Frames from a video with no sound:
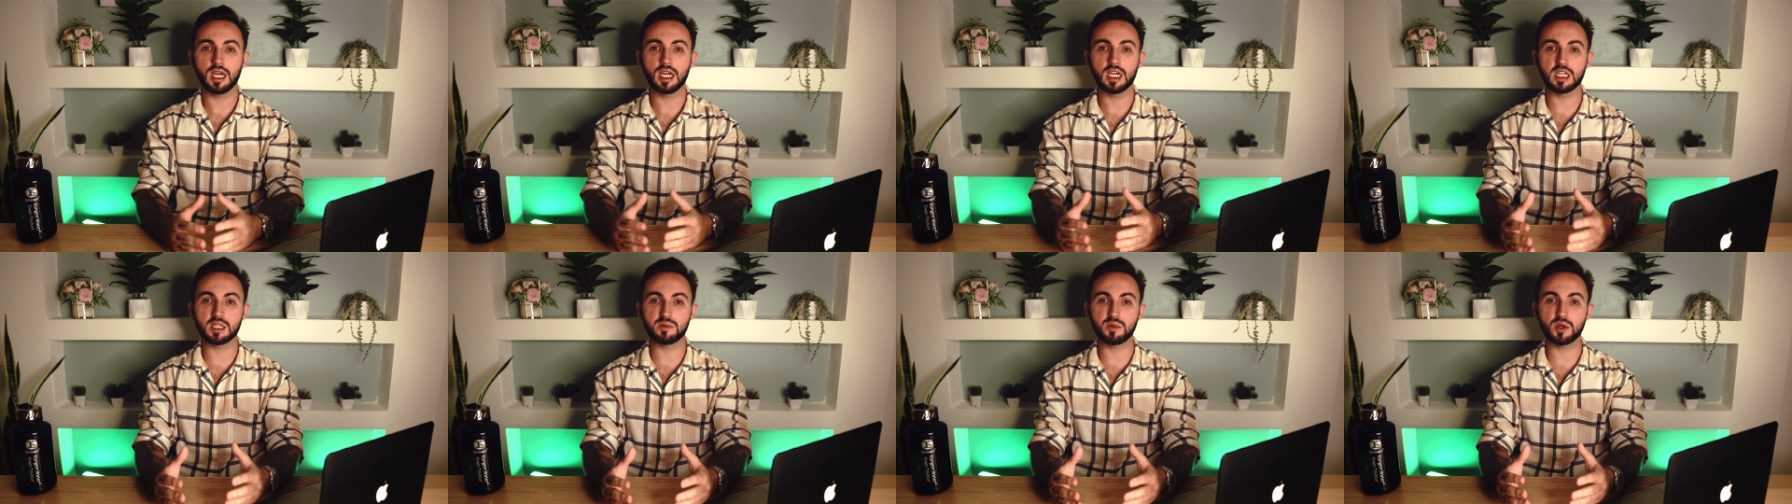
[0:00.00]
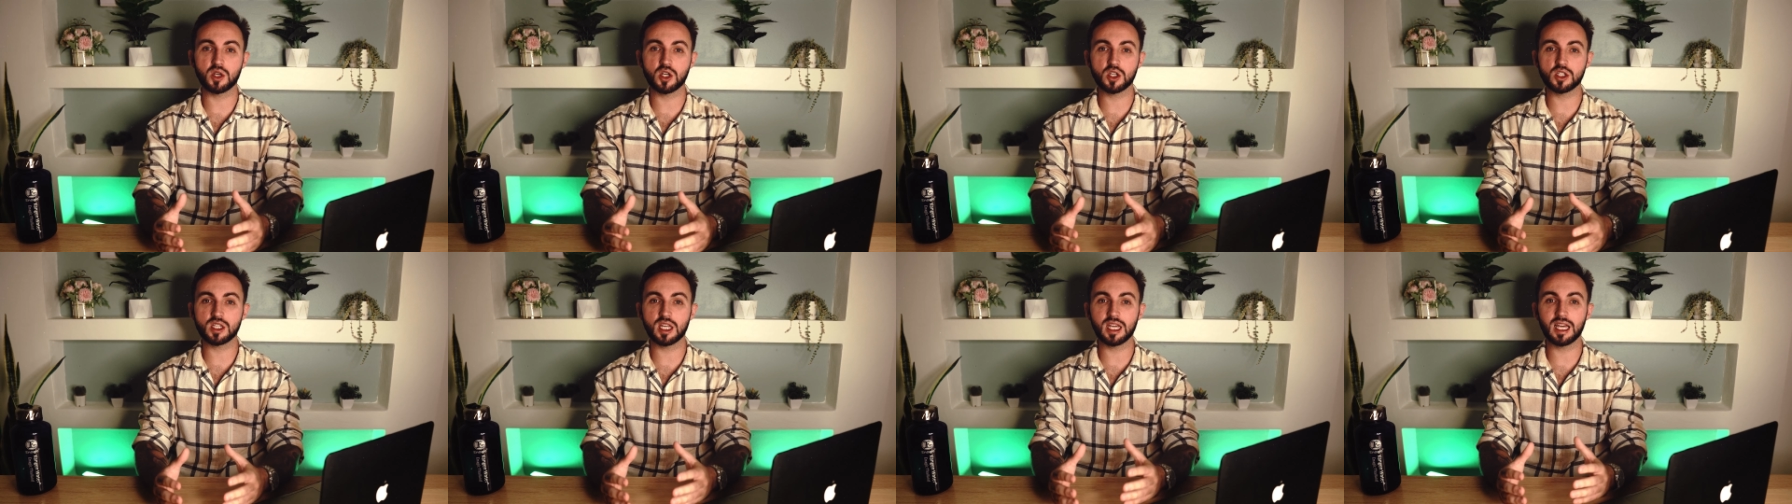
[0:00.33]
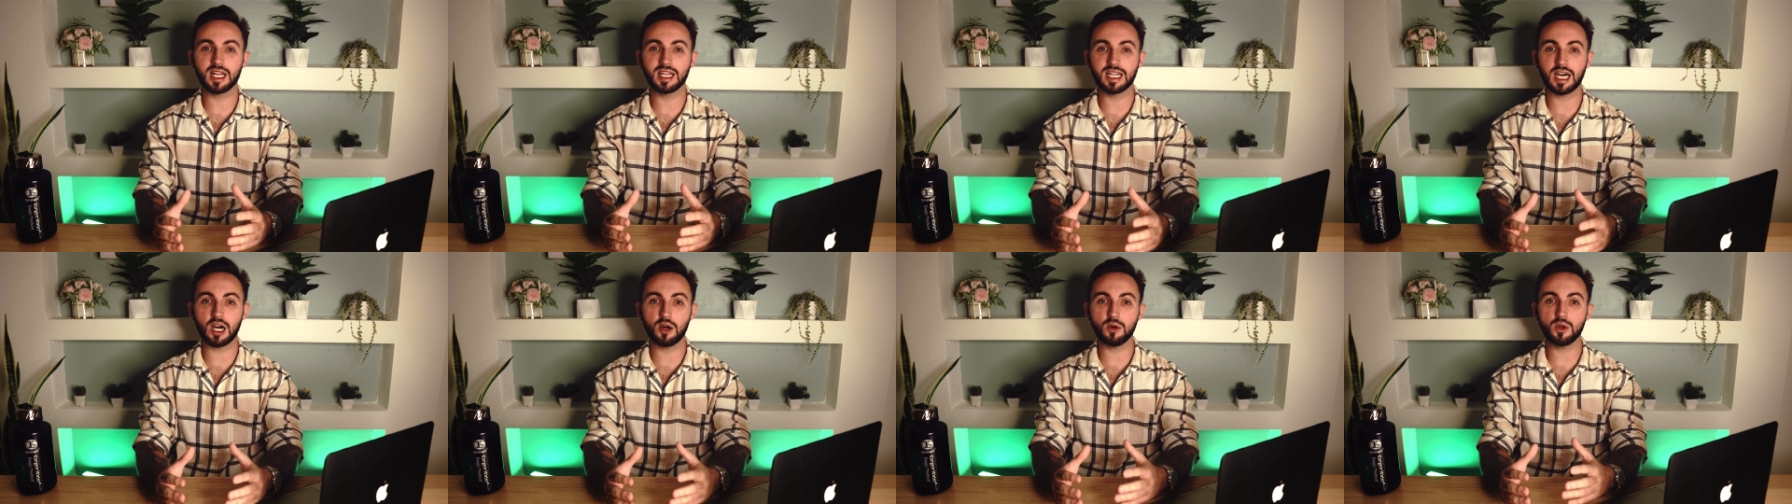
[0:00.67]
is because they
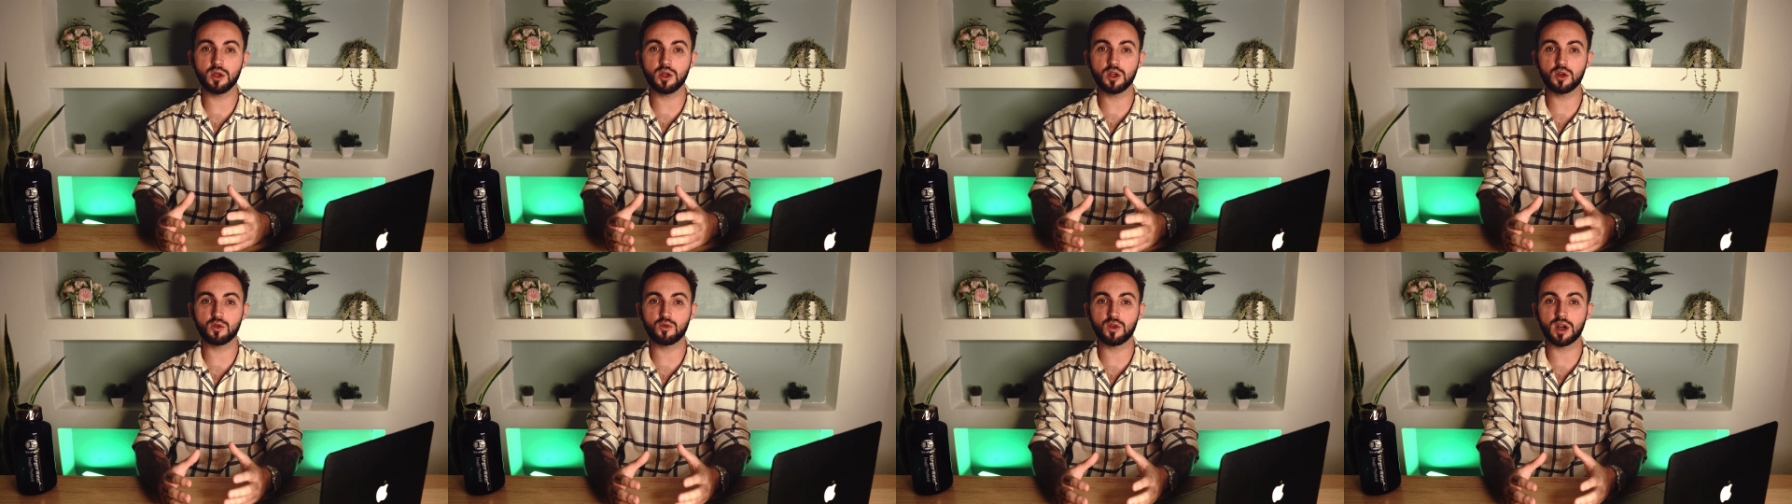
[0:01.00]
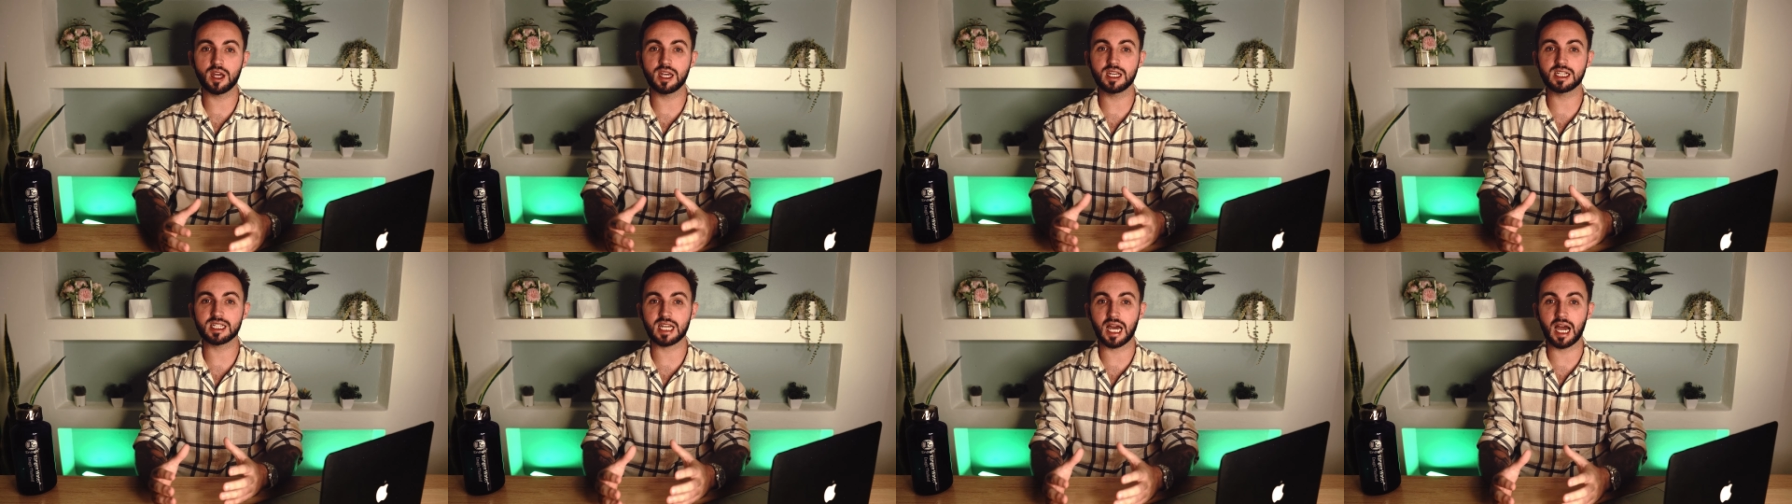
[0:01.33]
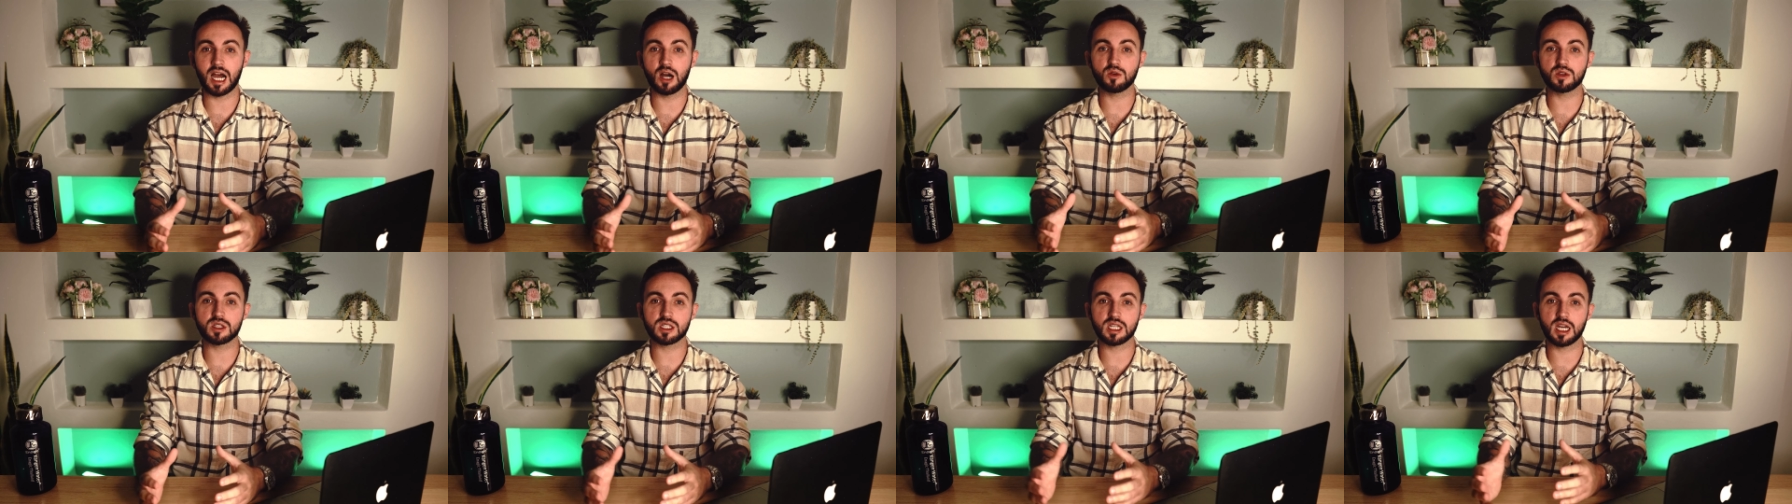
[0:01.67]
allow you to raise
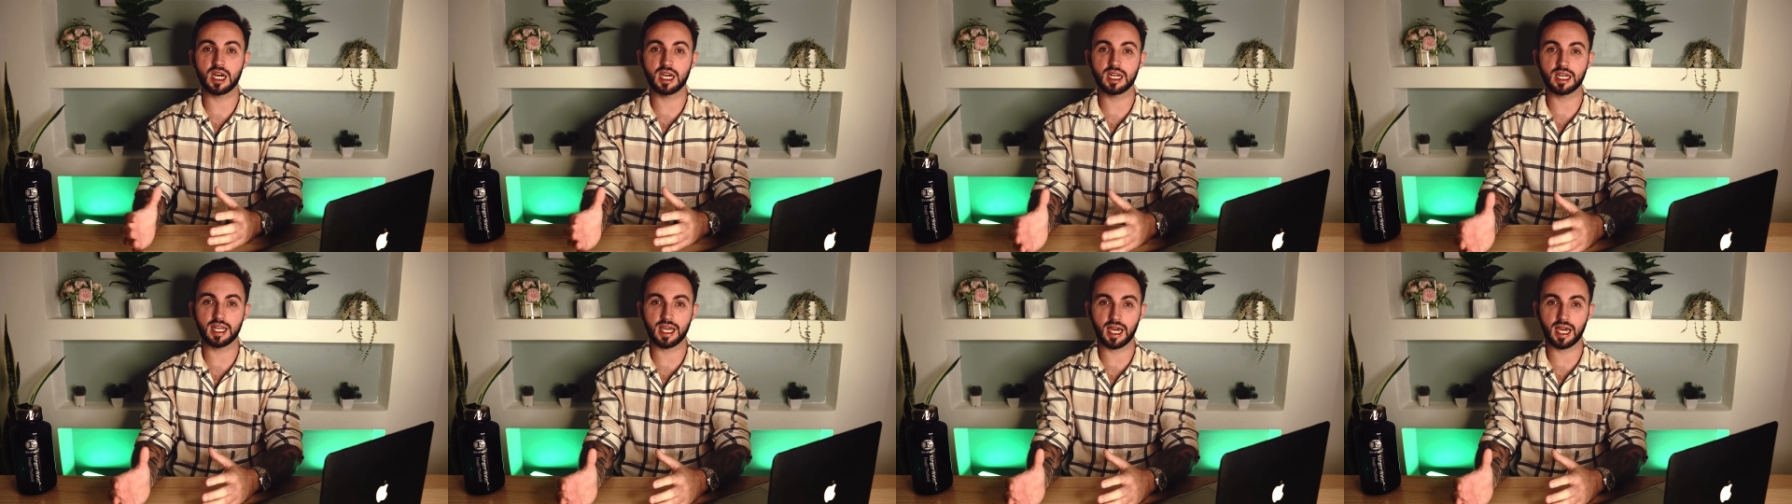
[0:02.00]
outside